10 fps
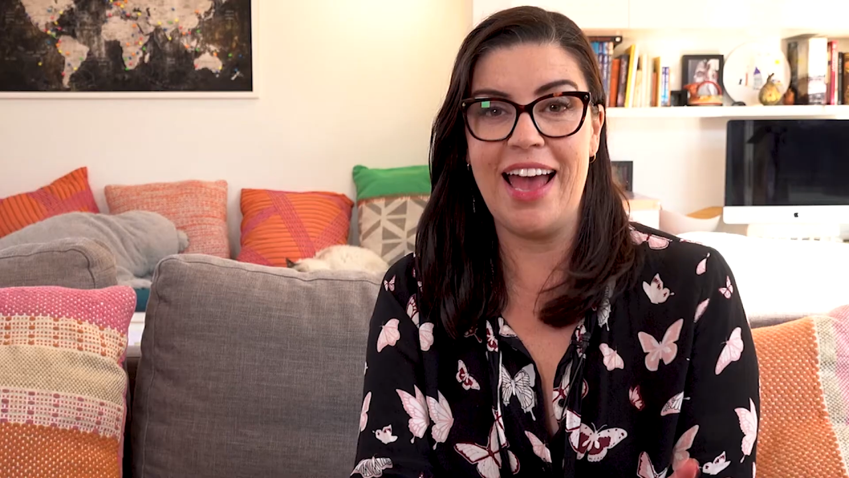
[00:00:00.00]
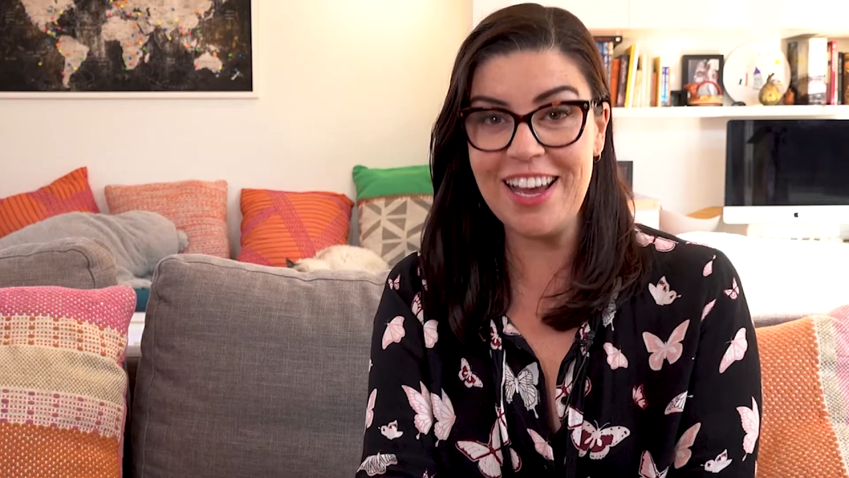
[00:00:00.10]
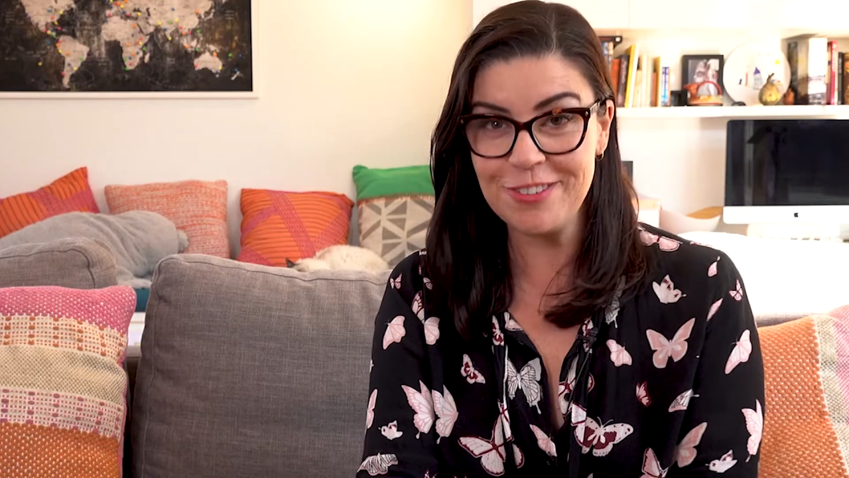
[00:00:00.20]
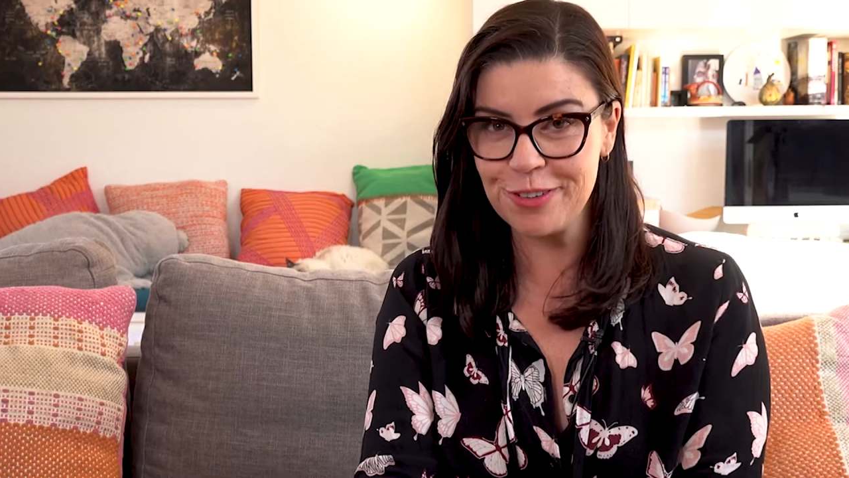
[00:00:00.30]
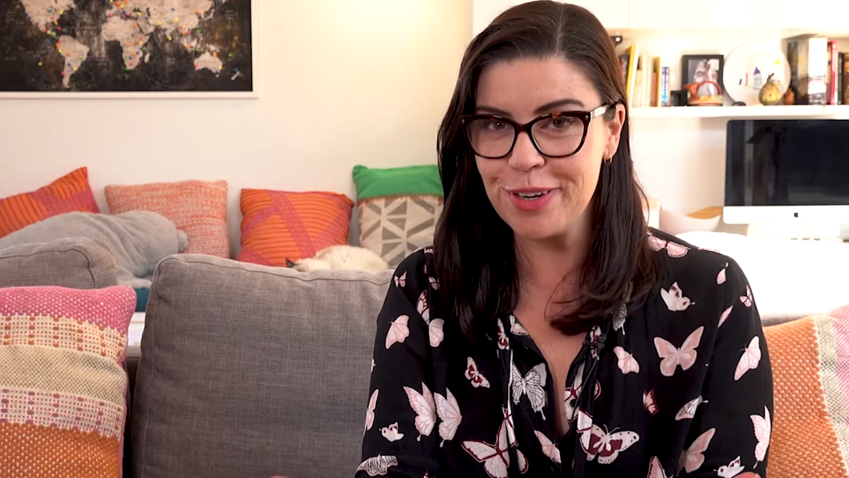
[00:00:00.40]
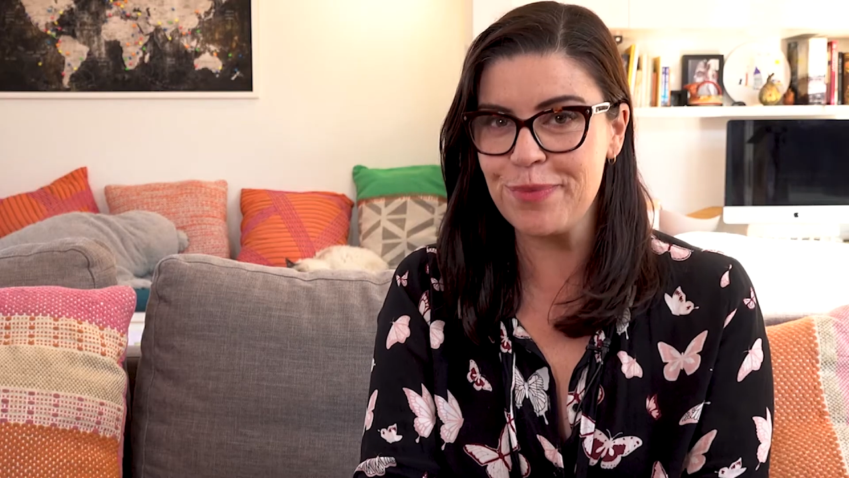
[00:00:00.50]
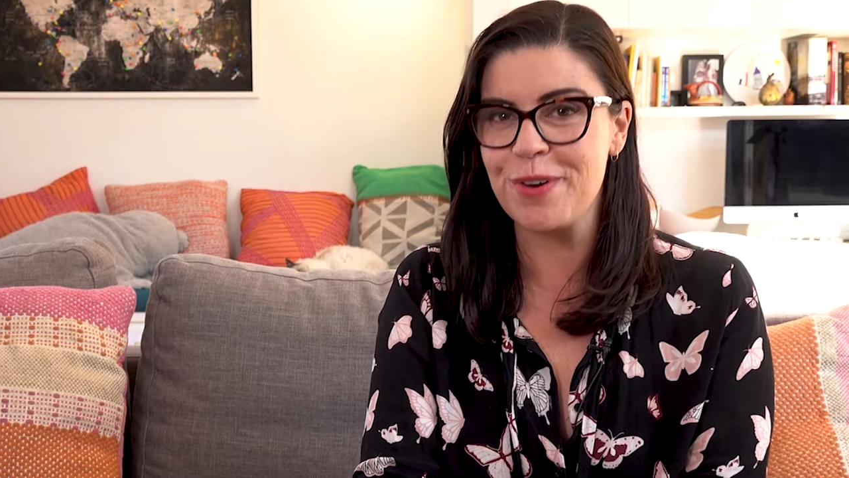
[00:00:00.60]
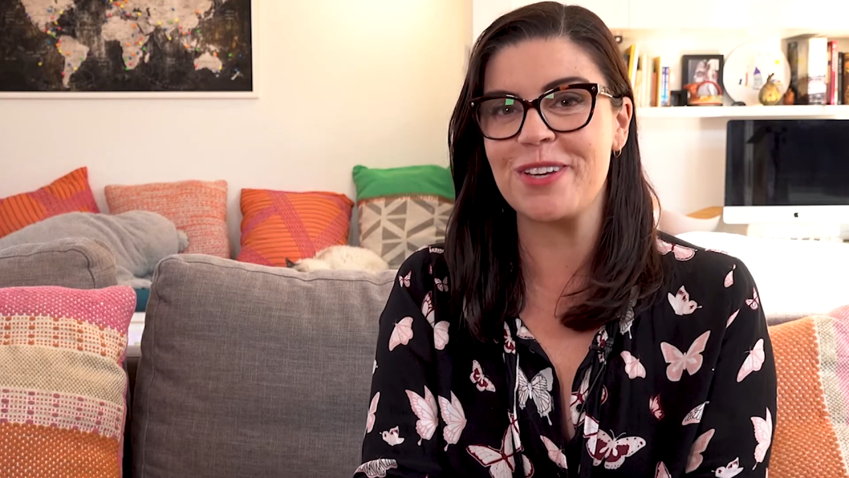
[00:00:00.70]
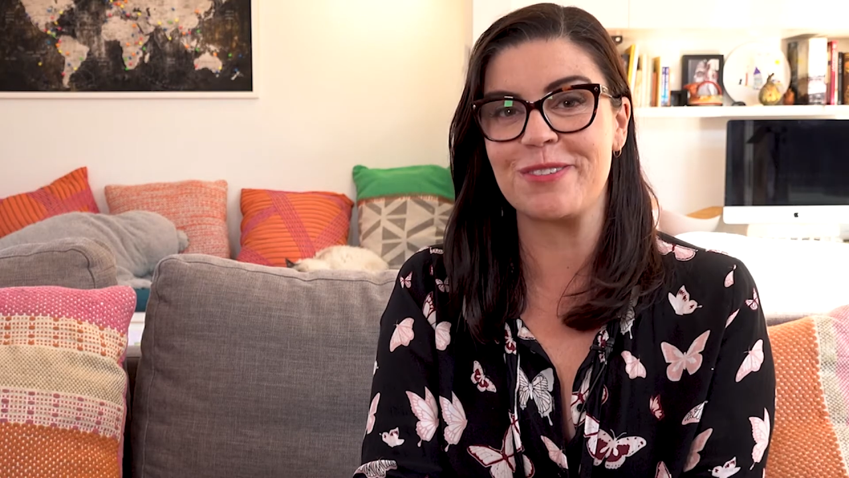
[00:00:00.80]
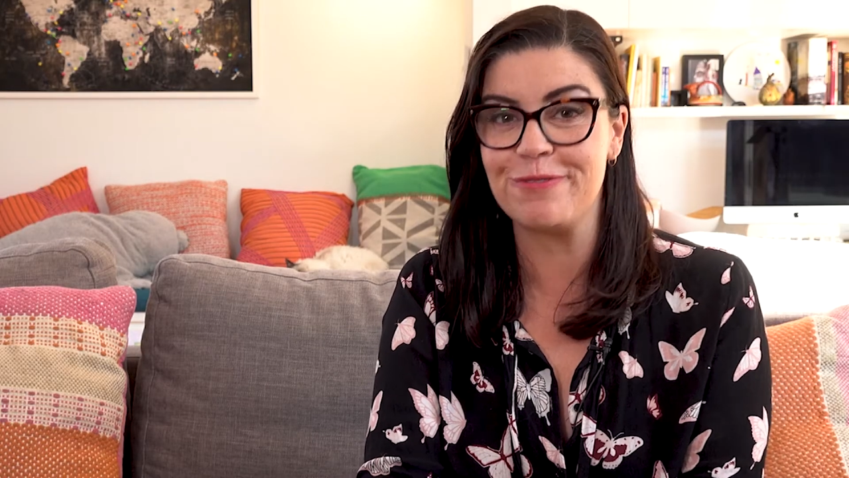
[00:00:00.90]
Android
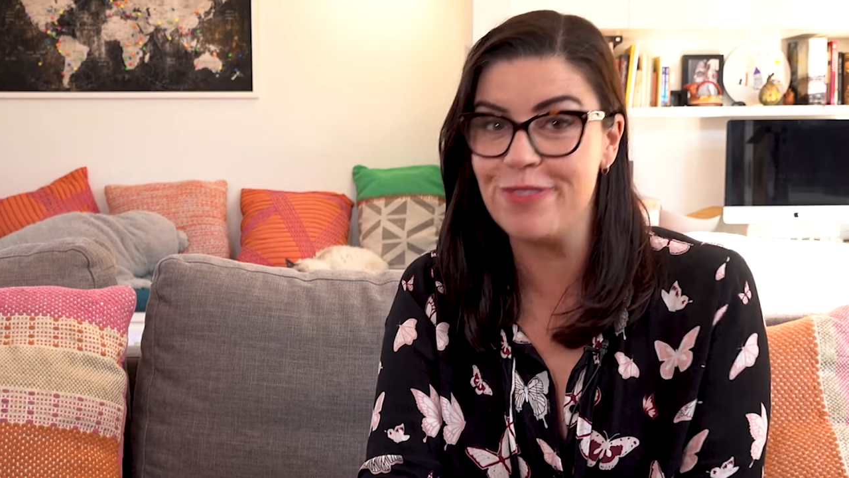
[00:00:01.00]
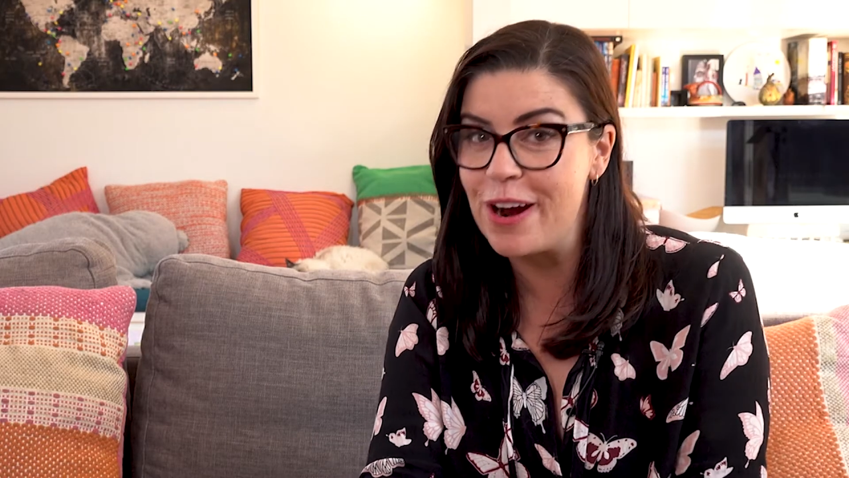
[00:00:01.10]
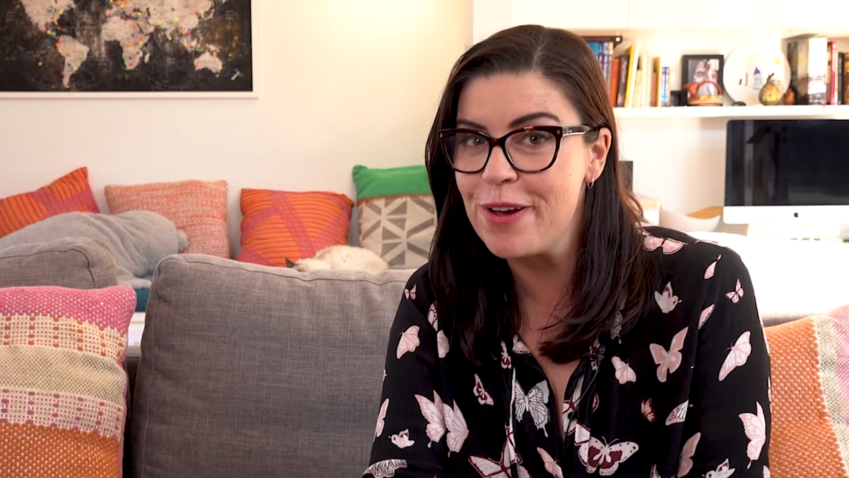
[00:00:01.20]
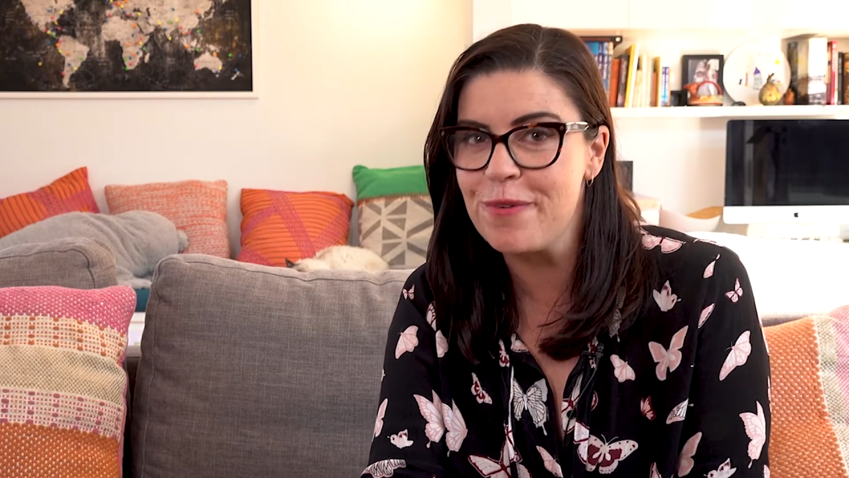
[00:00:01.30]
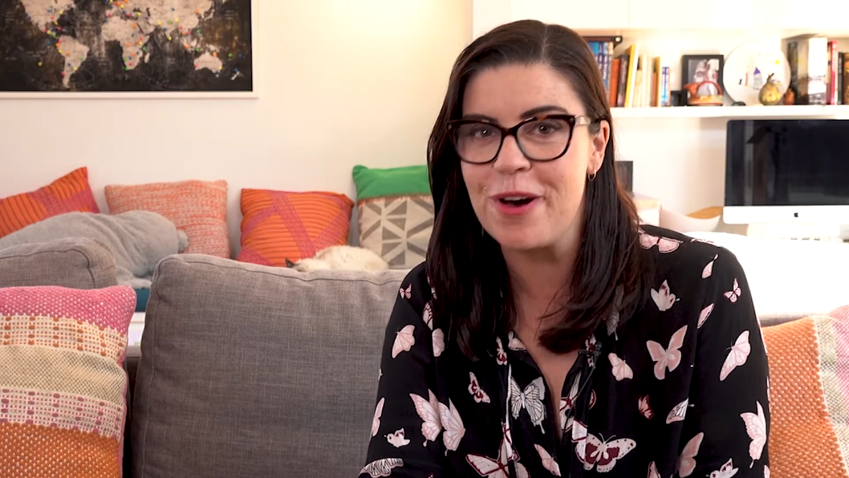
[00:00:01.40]
works very